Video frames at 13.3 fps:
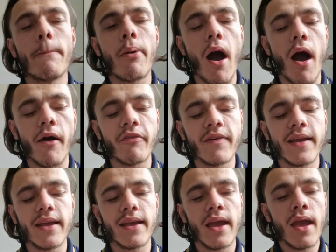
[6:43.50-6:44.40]
But I
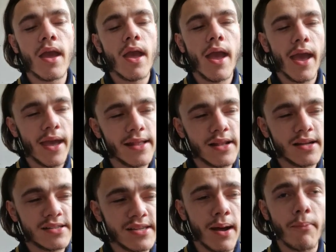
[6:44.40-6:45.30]
think in the
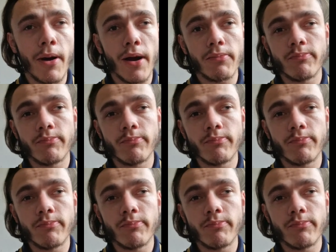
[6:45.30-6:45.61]
summer,